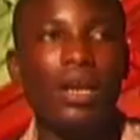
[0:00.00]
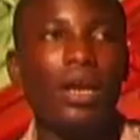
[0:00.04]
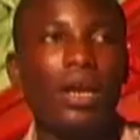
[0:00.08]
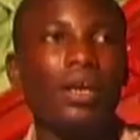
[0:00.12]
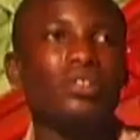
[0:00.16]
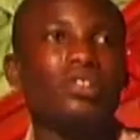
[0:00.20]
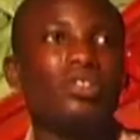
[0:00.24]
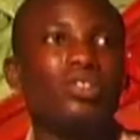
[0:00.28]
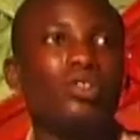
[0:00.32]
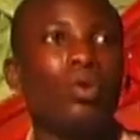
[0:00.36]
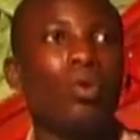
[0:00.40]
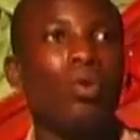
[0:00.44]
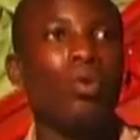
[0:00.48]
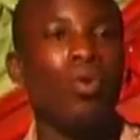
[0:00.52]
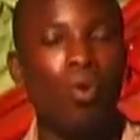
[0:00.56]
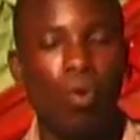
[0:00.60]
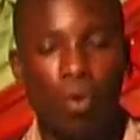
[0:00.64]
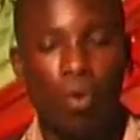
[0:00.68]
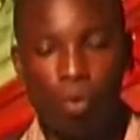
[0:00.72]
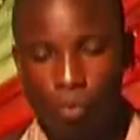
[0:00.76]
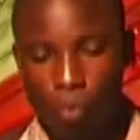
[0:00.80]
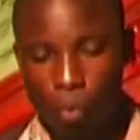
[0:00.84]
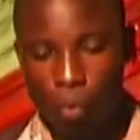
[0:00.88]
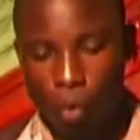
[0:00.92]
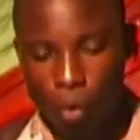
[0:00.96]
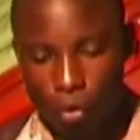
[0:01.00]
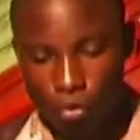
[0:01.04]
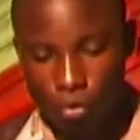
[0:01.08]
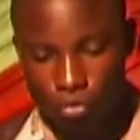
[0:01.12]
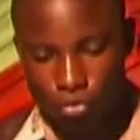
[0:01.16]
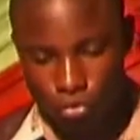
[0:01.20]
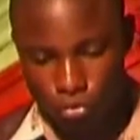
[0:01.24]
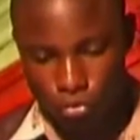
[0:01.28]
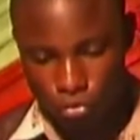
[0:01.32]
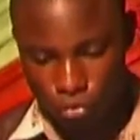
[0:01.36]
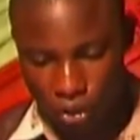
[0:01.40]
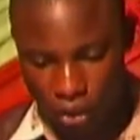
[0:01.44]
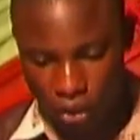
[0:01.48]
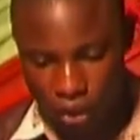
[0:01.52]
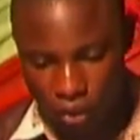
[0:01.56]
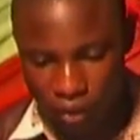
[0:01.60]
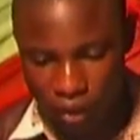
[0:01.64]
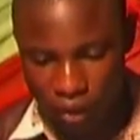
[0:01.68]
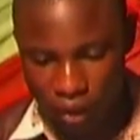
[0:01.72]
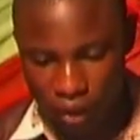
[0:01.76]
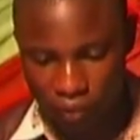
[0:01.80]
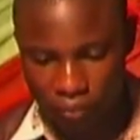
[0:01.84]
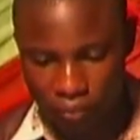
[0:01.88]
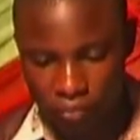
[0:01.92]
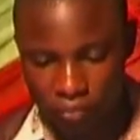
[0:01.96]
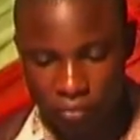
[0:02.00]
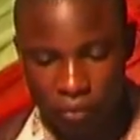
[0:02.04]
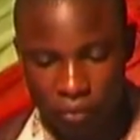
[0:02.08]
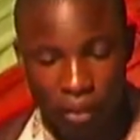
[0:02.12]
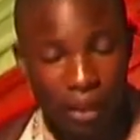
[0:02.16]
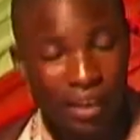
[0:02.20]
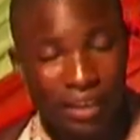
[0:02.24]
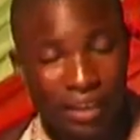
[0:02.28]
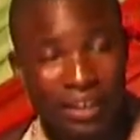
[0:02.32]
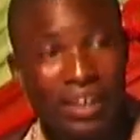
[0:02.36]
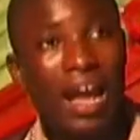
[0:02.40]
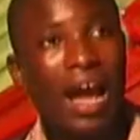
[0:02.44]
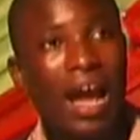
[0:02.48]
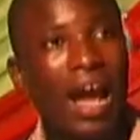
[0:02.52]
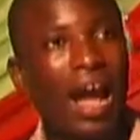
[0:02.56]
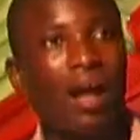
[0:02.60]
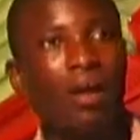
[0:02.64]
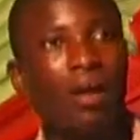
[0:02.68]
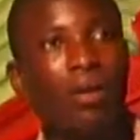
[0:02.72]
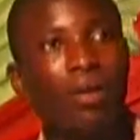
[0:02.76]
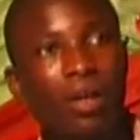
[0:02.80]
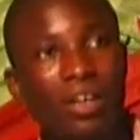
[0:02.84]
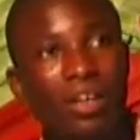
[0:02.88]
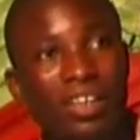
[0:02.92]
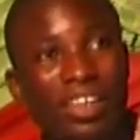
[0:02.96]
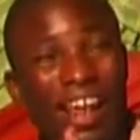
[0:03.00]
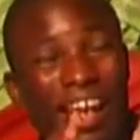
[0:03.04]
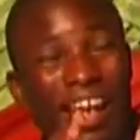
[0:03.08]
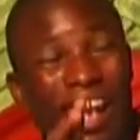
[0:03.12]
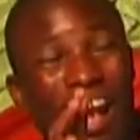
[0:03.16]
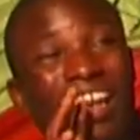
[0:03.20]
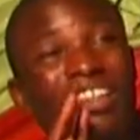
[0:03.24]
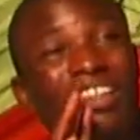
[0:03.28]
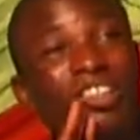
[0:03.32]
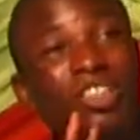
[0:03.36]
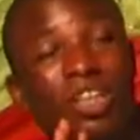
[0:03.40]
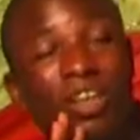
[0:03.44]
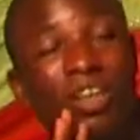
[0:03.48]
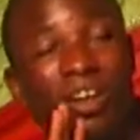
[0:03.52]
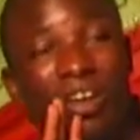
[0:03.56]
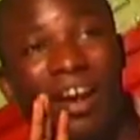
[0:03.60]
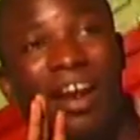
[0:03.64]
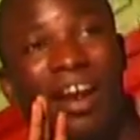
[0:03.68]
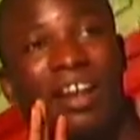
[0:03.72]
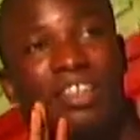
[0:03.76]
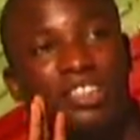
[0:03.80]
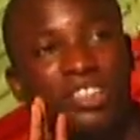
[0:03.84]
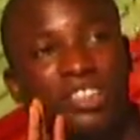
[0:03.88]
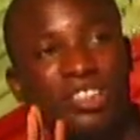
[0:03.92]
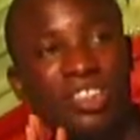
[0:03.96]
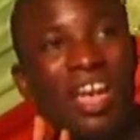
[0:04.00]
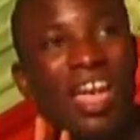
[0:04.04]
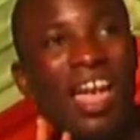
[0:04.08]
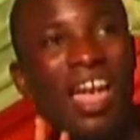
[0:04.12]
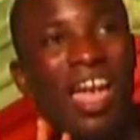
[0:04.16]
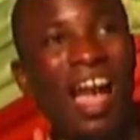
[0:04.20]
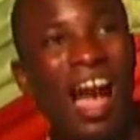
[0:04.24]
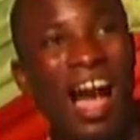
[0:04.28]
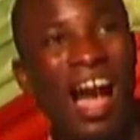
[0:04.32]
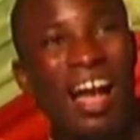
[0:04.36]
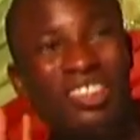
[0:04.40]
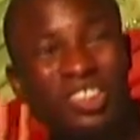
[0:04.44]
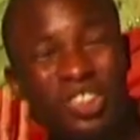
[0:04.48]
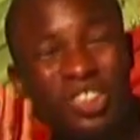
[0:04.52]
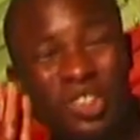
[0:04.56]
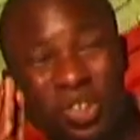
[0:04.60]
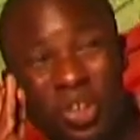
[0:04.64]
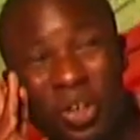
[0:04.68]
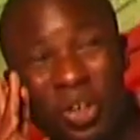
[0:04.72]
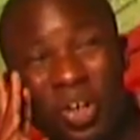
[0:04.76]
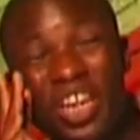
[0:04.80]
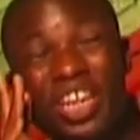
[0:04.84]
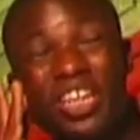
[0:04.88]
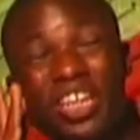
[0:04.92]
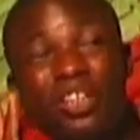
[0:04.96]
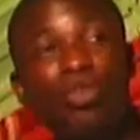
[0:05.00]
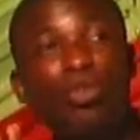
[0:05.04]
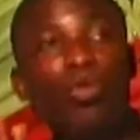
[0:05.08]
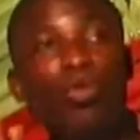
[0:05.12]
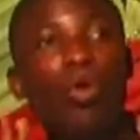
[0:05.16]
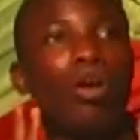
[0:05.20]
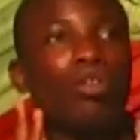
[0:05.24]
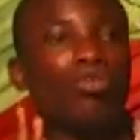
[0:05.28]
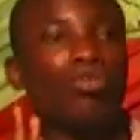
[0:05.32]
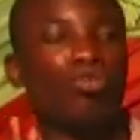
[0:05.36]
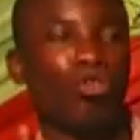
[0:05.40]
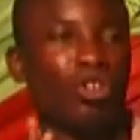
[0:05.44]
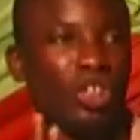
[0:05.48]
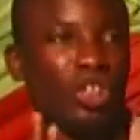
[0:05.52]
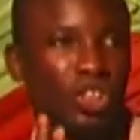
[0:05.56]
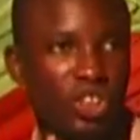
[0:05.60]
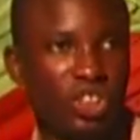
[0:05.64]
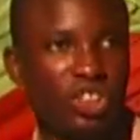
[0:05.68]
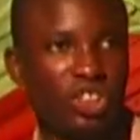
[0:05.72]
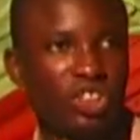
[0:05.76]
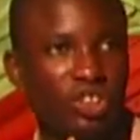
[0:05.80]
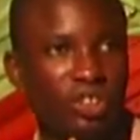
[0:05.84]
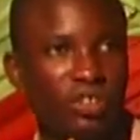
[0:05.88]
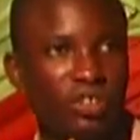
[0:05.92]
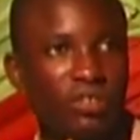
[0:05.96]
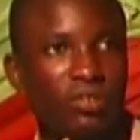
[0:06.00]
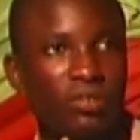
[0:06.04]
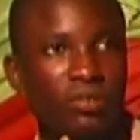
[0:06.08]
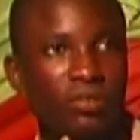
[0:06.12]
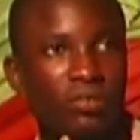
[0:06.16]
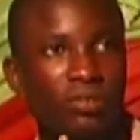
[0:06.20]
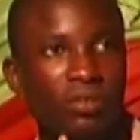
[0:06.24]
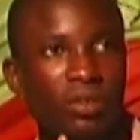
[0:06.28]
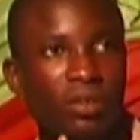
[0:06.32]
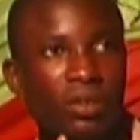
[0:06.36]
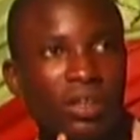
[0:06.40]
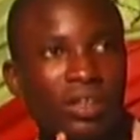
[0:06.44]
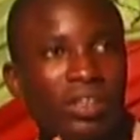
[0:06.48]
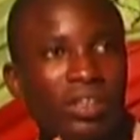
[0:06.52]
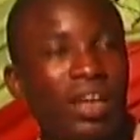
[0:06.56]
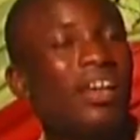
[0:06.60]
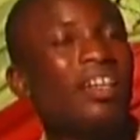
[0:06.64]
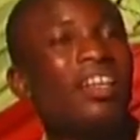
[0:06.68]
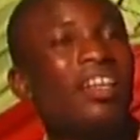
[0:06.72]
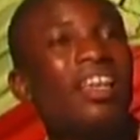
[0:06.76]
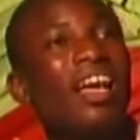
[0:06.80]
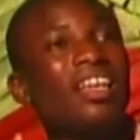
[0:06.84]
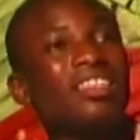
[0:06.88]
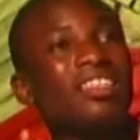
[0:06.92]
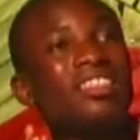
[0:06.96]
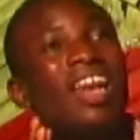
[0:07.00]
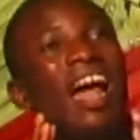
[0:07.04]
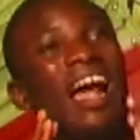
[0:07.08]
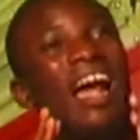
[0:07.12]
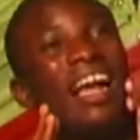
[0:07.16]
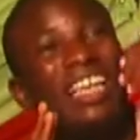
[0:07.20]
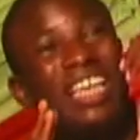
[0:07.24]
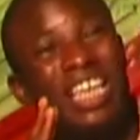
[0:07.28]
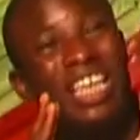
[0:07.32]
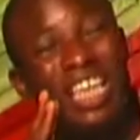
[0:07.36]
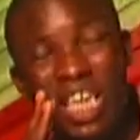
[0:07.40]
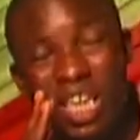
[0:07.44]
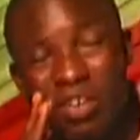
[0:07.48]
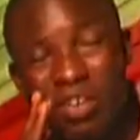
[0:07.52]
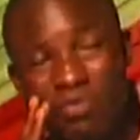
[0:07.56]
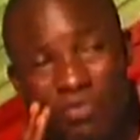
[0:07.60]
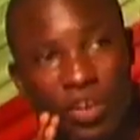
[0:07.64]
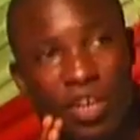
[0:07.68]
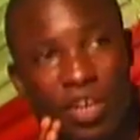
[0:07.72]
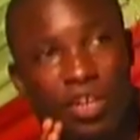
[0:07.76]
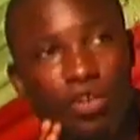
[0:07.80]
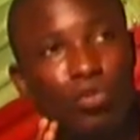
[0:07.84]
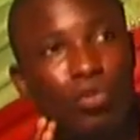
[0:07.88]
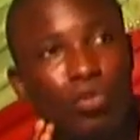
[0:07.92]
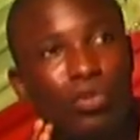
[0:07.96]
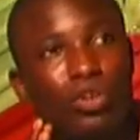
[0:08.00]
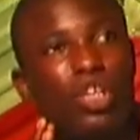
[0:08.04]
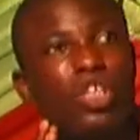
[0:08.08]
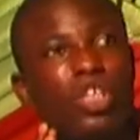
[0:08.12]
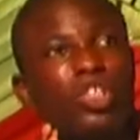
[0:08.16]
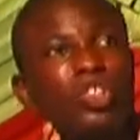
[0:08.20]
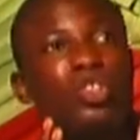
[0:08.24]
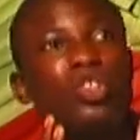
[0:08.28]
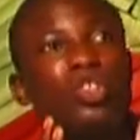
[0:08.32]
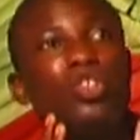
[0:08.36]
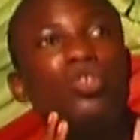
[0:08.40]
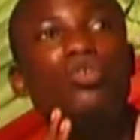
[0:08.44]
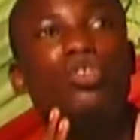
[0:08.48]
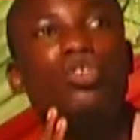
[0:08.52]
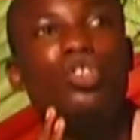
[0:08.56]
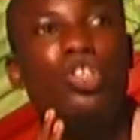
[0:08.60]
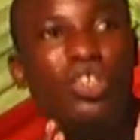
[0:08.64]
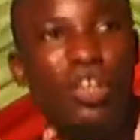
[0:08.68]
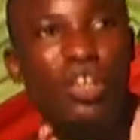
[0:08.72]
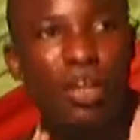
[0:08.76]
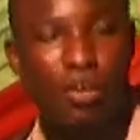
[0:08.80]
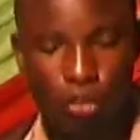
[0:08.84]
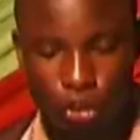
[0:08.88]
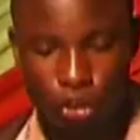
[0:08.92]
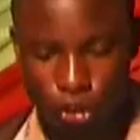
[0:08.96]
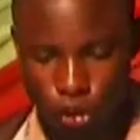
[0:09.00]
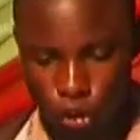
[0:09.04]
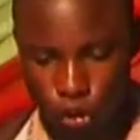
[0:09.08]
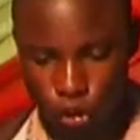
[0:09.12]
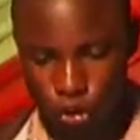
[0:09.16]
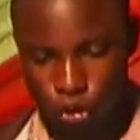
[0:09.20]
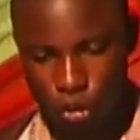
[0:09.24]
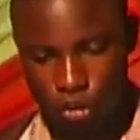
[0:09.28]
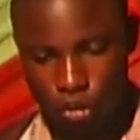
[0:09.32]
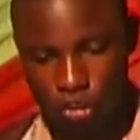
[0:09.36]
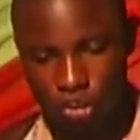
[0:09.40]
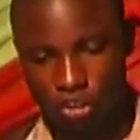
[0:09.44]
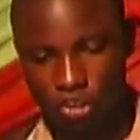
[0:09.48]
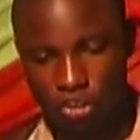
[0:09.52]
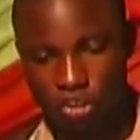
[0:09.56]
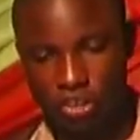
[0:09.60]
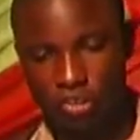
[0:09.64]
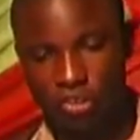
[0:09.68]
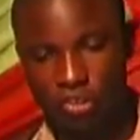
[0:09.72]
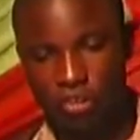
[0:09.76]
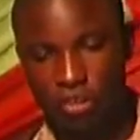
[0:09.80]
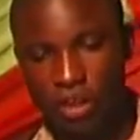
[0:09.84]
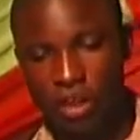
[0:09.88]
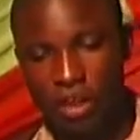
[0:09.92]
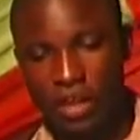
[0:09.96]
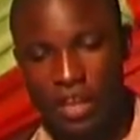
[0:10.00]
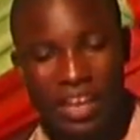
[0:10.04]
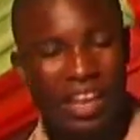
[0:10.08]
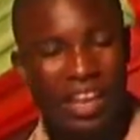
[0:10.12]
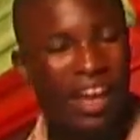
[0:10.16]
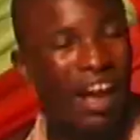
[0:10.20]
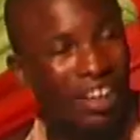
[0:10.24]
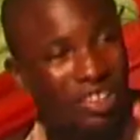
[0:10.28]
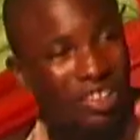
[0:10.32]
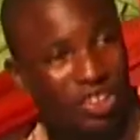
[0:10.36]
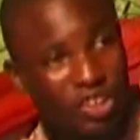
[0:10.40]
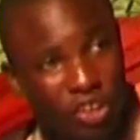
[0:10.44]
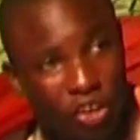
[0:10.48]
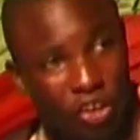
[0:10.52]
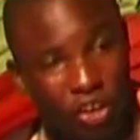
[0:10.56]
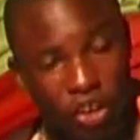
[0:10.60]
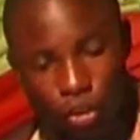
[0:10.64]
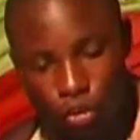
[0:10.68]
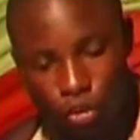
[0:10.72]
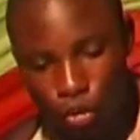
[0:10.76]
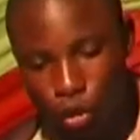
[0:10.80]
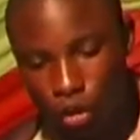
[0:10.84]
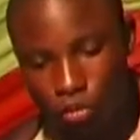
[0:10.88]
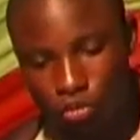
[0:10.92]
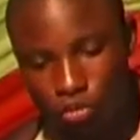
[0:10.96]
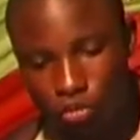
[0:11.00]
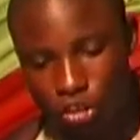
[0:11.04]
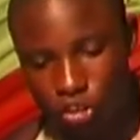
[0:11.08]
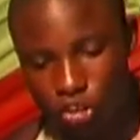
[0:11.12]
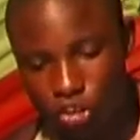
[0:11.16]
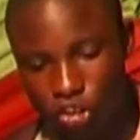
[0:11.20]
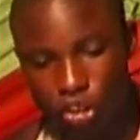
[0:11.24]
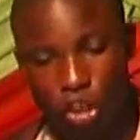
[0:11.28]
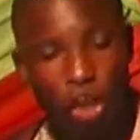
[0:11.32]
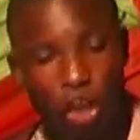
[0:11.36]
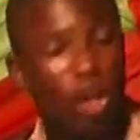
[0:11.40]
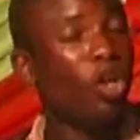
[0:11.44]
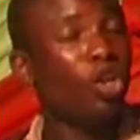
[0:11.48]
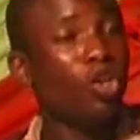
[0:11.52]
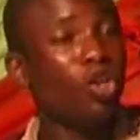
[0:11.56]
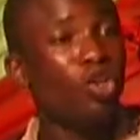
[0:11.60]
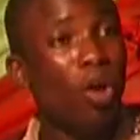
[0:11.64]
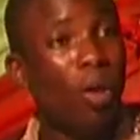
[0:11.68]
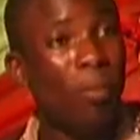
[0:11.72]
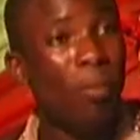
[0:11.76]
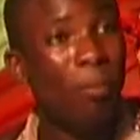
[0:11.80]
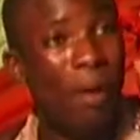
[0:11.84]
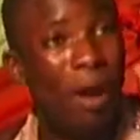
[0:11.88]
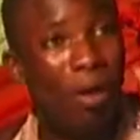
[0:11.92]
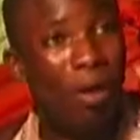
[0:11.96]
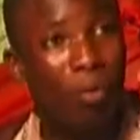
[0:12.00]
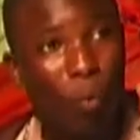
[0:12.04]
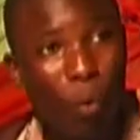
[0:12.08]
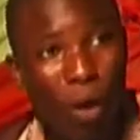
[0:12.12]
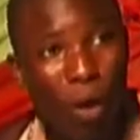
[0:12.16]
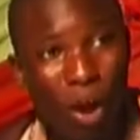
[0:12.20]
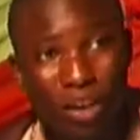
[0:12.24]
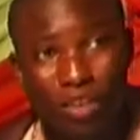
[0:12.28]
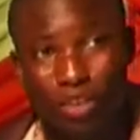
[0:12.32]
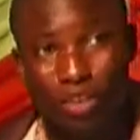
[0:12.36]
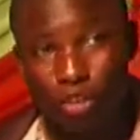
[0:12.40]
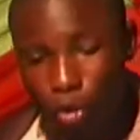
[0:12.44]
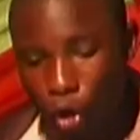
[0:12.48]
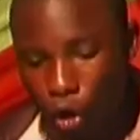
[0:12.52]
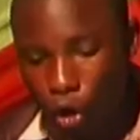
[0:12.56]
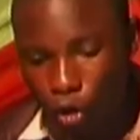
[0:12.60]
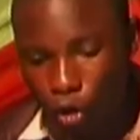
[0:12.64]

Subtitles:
unite the whole world together. Now, the Antichrist here has three doctrines that he has not given to these new generation churches. He has three doctrines. Number one